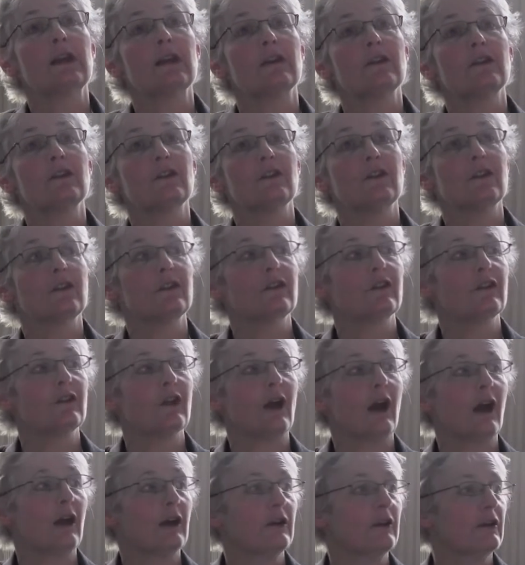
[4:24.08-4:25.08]
Giddens'
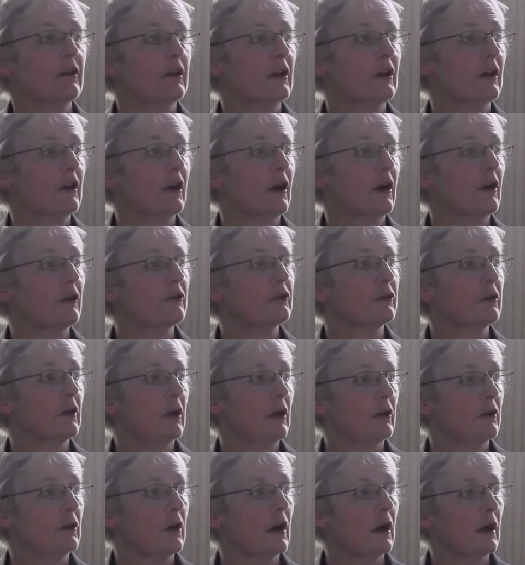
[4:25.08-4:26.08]
idea of
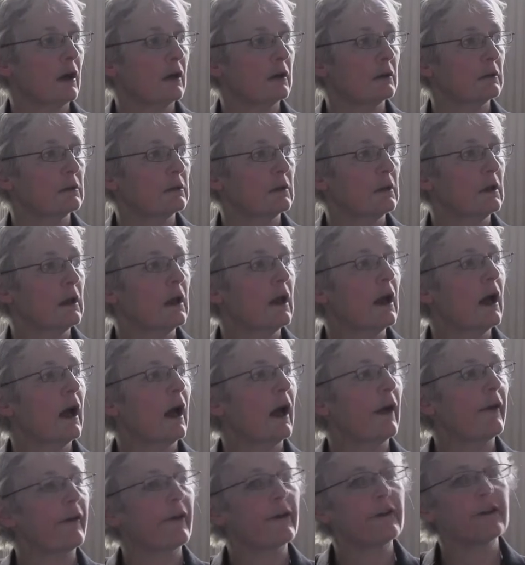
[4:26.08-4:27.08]
locale,
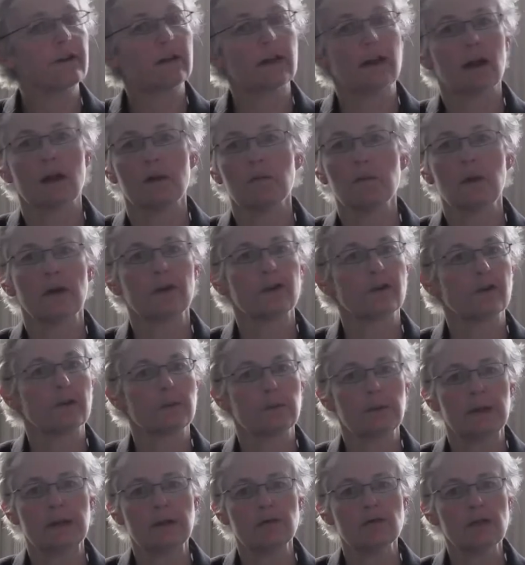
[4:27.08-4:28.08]
and I think I must
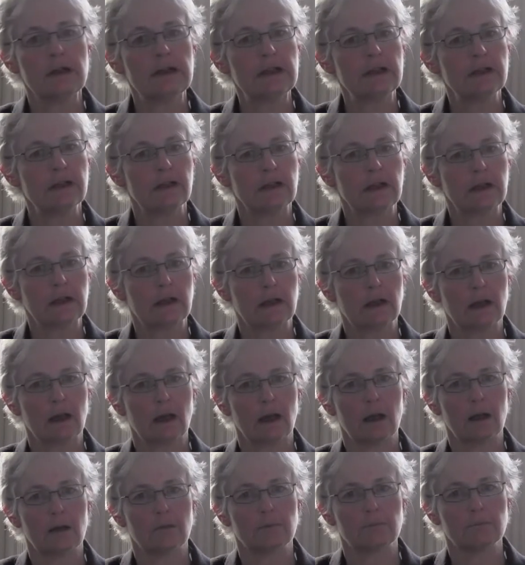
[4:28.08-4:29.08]
have been reading,
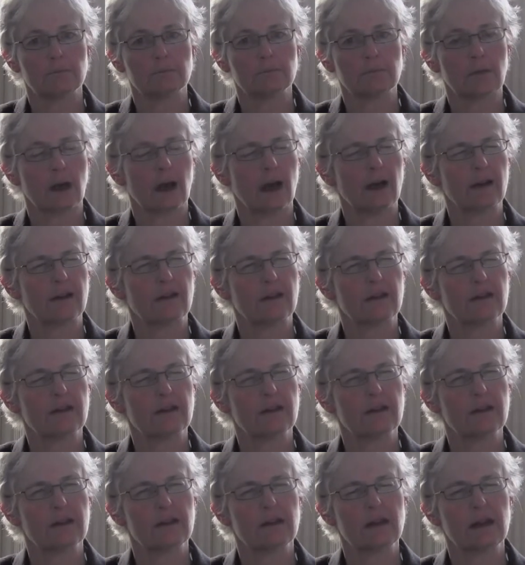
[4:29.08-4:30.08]
I
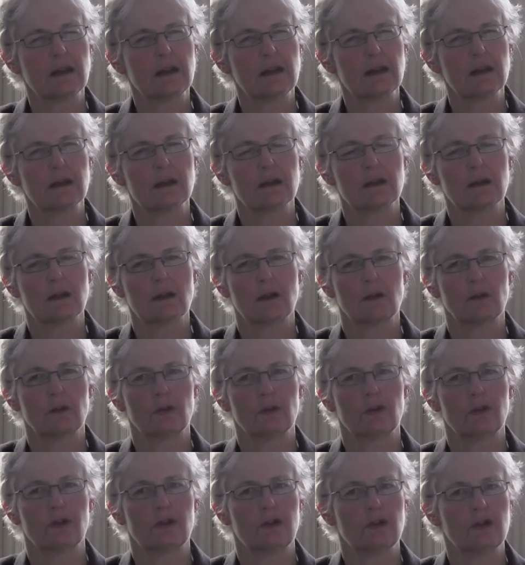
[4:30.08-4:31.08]
think,
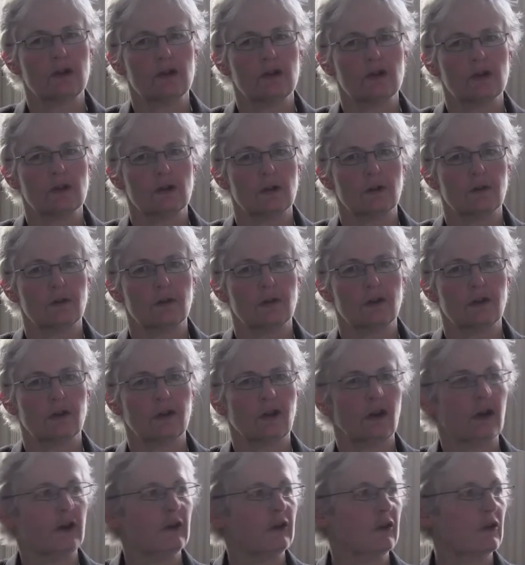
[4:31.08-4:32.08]
Constitution of
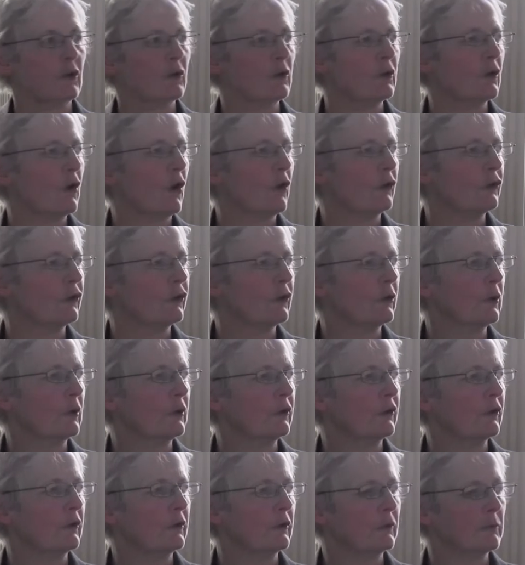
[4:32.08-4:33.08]
Society or the
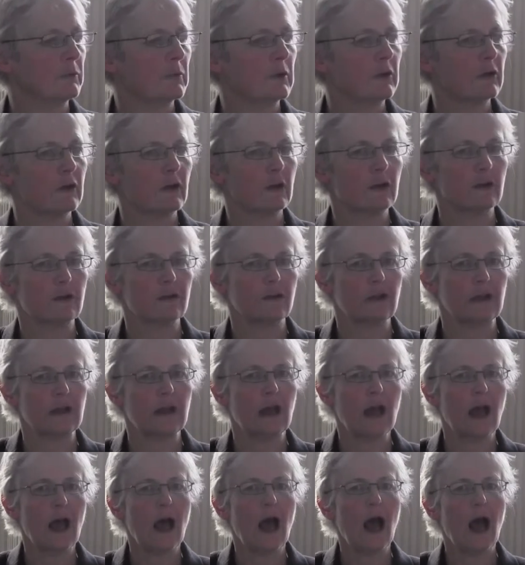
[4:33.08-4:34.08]
Consequences of Modernity,
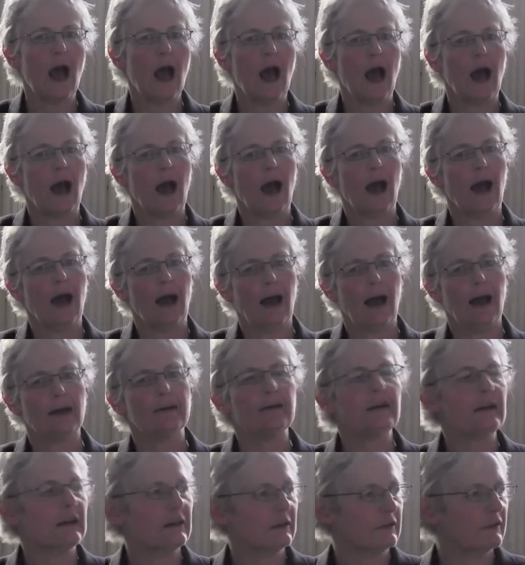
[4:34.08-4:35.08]

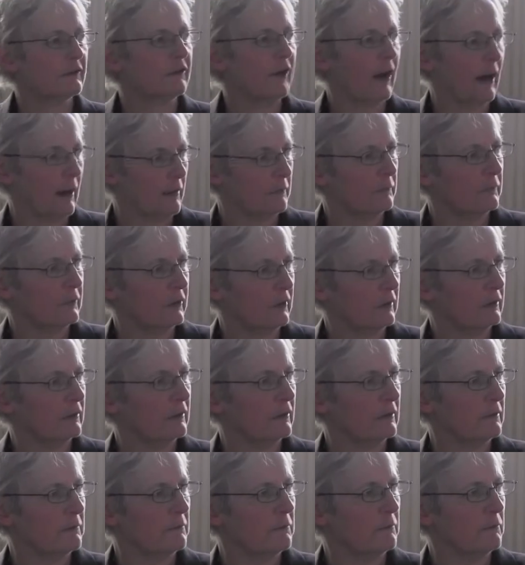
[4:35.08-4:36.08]
and he developed it
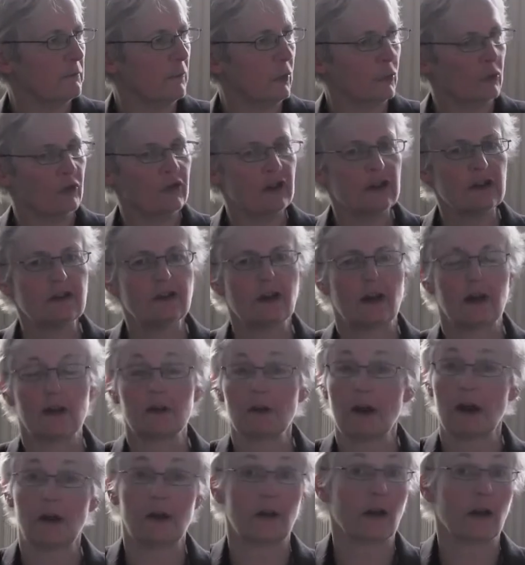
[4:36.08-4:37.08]
in more detail there,